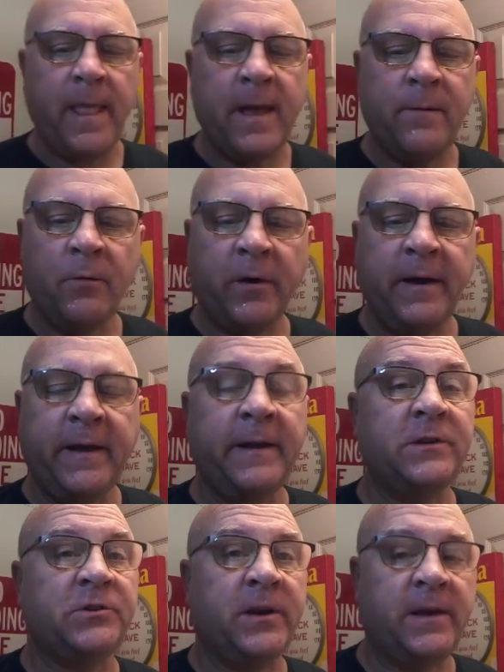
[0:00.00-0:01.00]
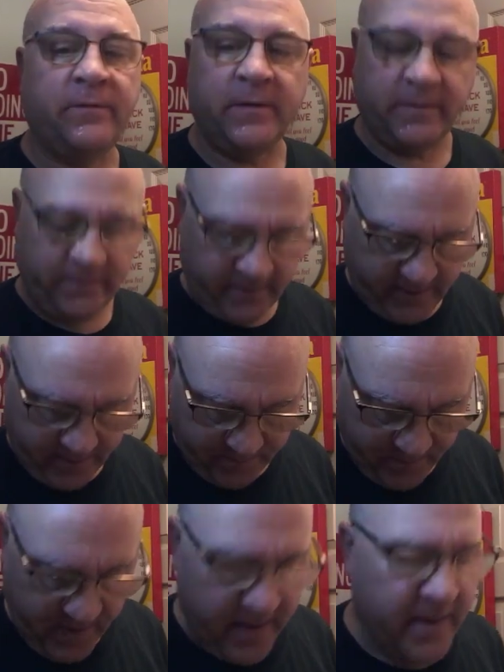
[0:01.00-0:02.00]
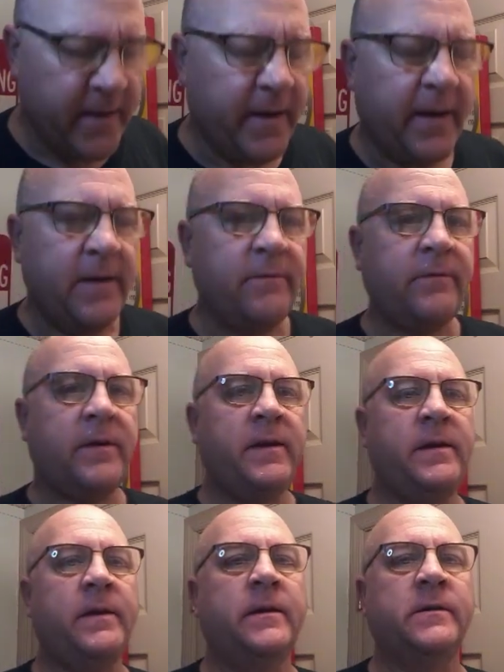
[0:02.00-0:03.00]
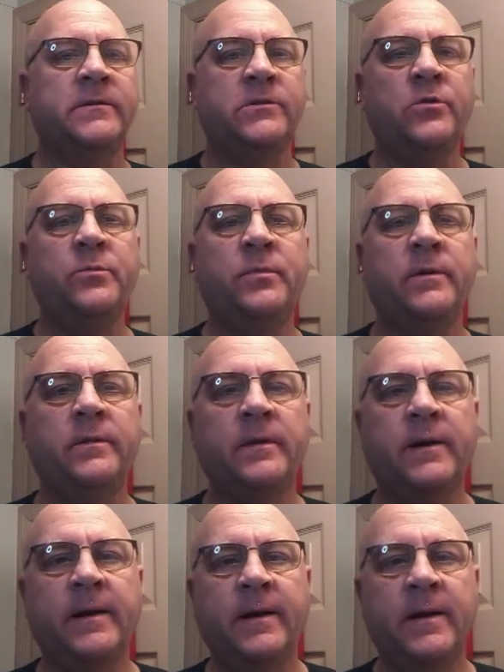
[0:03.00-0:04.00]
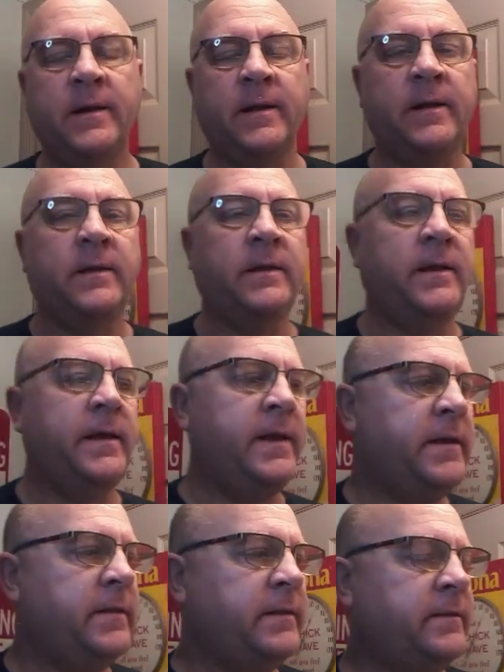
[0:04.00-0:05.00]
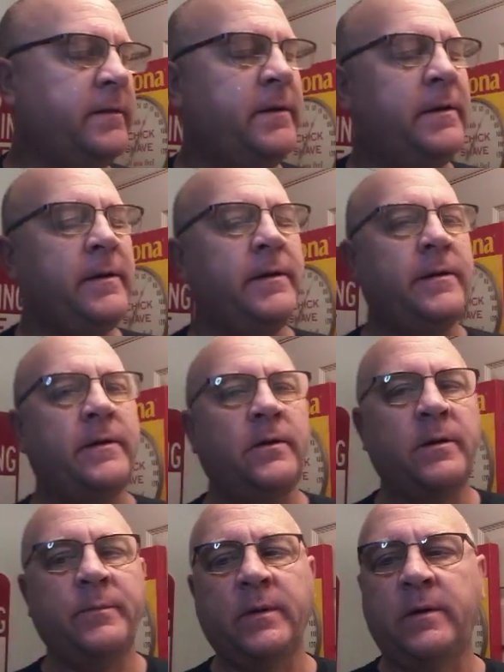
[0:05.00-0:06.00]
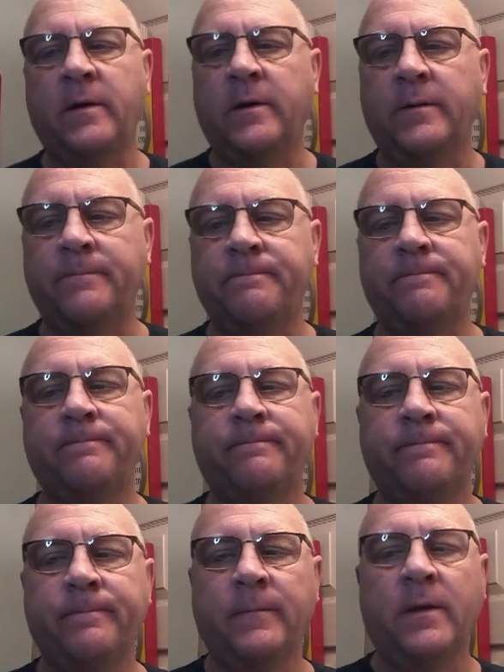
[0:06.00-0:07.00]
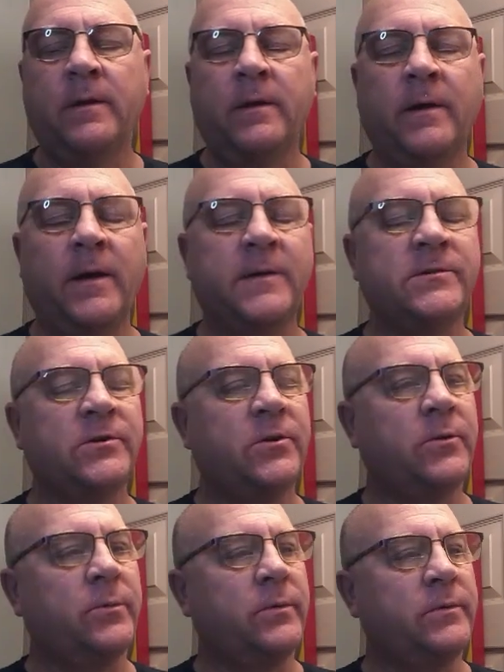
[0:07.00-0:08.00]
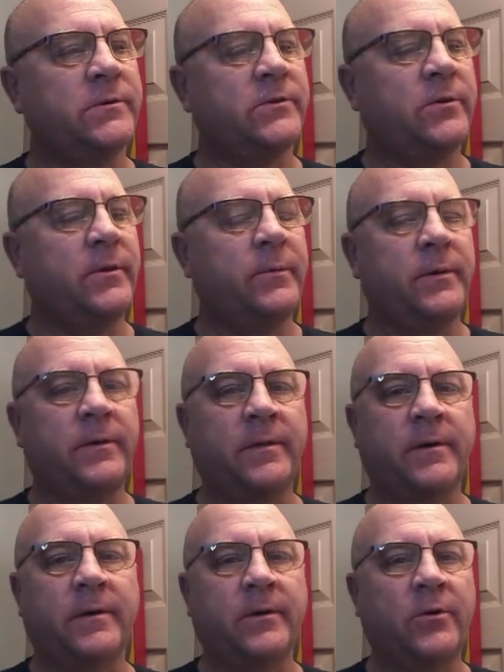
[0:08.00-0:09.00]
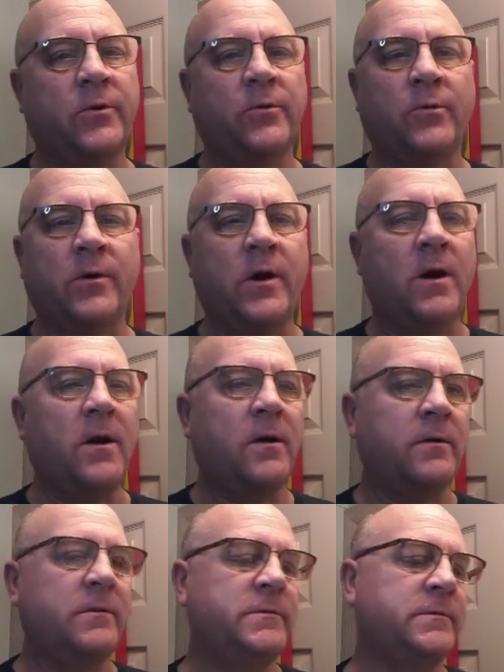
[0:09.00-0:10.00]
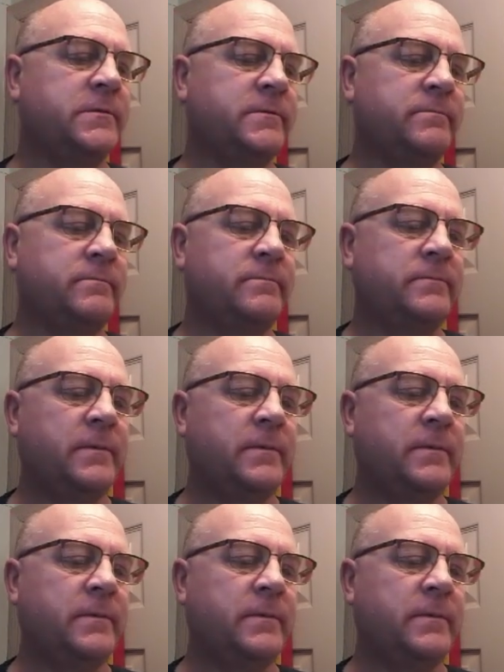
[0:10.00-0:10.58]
And we're going to get a shave in today. I have a soap that I got in, and I've been I started with Colonel Conks and